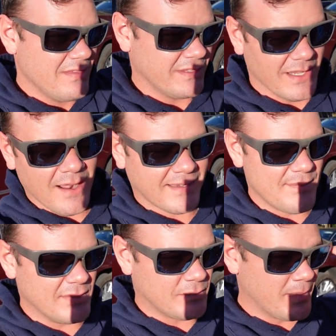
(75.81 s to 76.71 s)
Dock
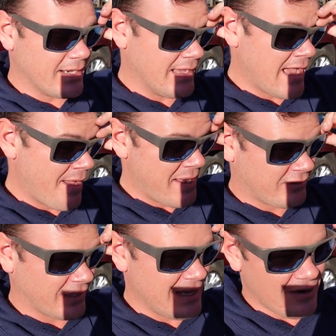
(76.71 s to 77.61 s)
Demons, but I'm
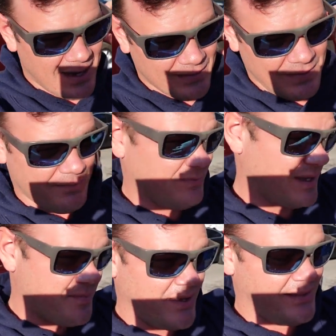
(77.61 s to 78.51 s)
actually here at a
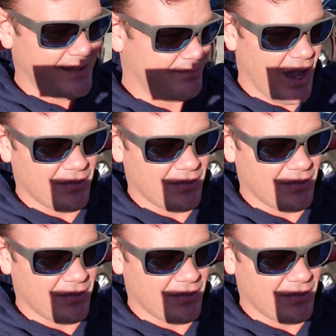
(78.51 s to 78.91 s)
completely